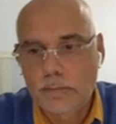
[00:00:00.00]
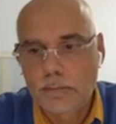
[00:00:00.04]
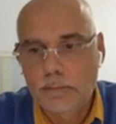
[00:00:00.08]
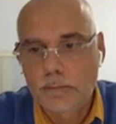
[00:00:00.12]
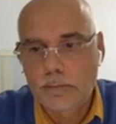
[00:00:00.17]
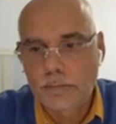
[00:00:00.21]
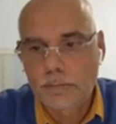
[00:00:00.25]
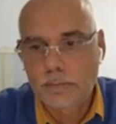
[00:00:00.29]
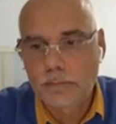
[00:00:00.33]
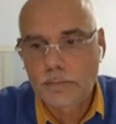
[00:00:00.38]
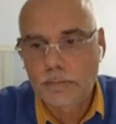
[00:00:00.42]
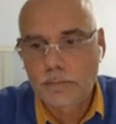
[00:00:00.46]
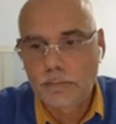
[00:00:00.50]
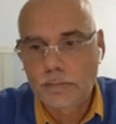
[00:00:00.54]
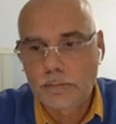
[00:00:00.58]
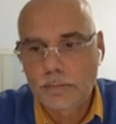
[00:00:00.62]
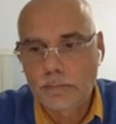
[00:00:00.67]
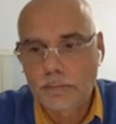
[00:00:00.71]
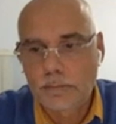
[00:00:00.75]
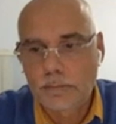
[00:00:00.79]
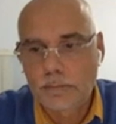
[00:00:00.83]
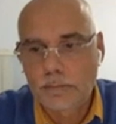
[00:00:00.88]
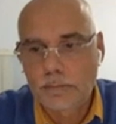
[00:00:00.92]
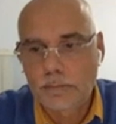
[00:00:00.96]

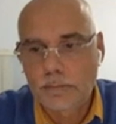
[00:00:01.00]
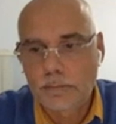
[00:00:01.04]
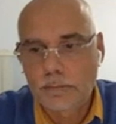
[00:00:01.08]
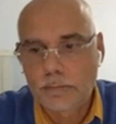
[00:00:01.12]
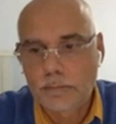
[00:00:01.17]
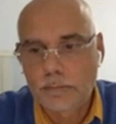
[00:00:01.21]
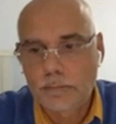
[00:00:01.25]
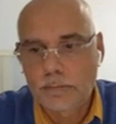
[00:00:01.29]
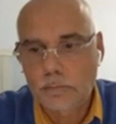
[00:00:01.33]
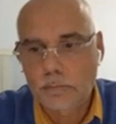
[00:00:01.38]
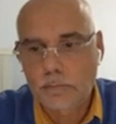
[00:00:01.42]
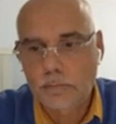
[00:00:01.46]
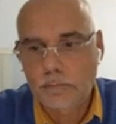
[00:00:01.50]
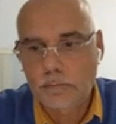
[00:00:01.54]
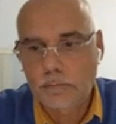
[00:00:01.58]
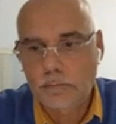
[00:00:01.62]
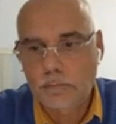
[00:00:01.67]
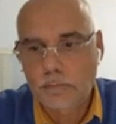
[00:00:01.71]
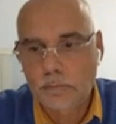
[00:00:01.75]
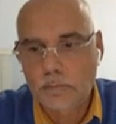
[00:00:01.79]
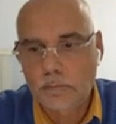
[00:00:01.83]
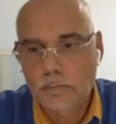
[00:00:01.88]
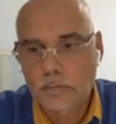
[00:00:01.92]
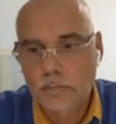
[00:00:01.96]

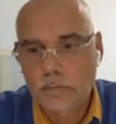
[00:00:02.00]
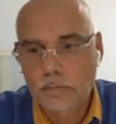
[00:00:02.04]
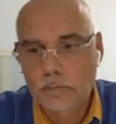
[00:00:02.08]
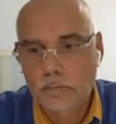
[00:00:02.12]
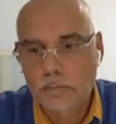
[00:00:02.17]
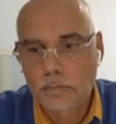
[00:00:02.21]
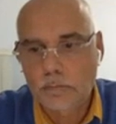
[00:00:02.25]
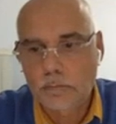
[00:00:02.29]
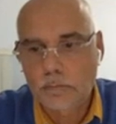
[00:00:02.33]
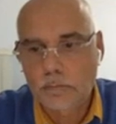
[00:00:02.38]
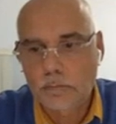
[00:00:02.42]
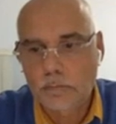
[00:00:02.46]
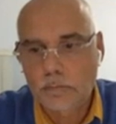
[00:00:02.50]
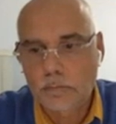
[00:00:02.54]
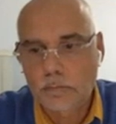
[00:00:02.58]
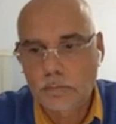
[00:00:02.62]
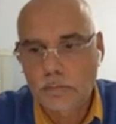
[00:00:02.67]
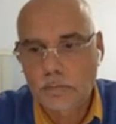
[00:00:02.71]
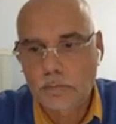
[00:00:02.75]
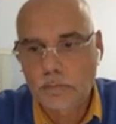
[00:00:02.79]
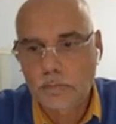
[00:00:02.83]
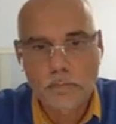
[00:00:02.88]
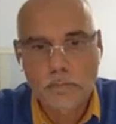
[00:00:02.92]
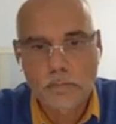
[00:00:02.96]

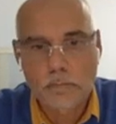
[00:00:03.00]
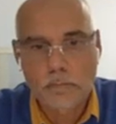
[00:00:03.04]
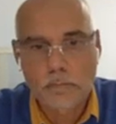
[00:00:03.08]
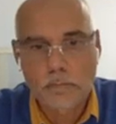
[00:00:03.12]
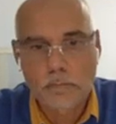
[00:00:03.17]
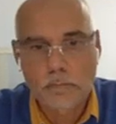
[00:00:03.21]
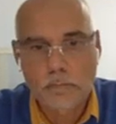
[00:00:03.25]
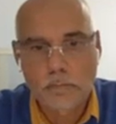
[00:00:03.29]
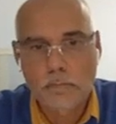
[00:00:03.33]
This person isn't speaking.